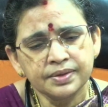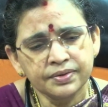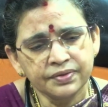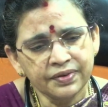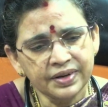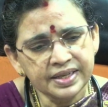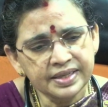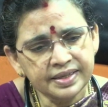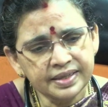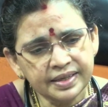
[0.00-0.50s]

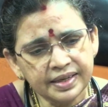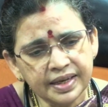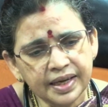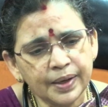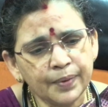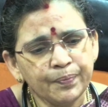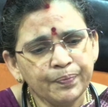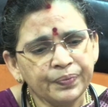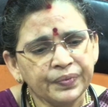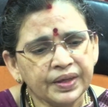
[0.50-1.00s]
twice a day,
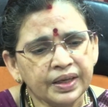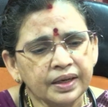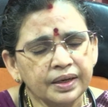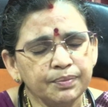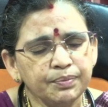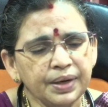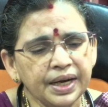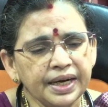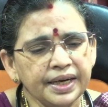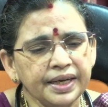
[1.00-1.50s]

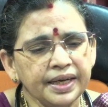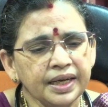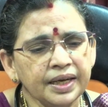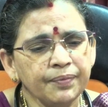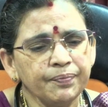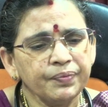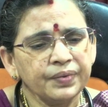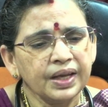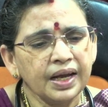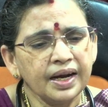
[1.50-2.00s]
daily,
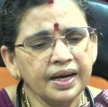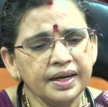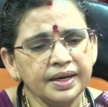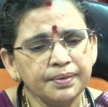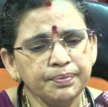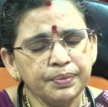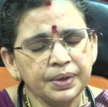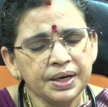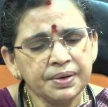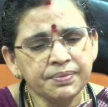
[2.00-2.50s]

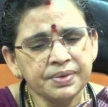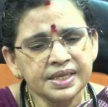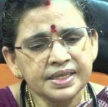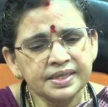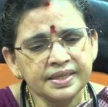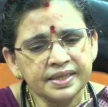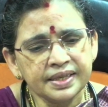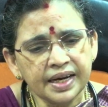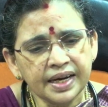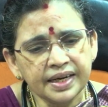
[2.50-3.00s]
and
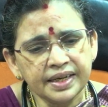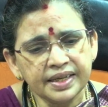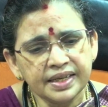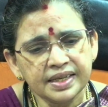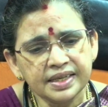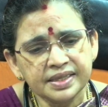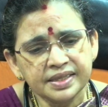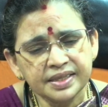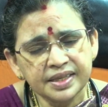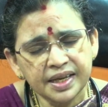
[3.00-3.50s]
pre-mixed daily,
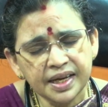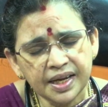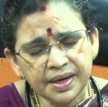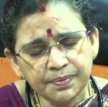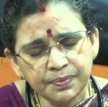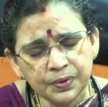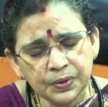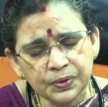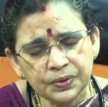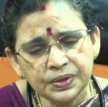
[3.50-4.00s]

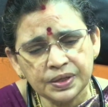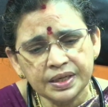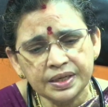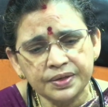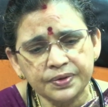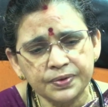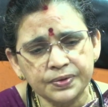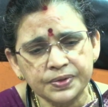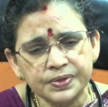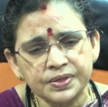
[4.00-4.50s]
same total
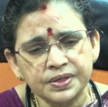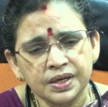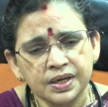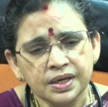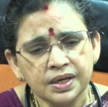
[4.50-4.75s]
dose,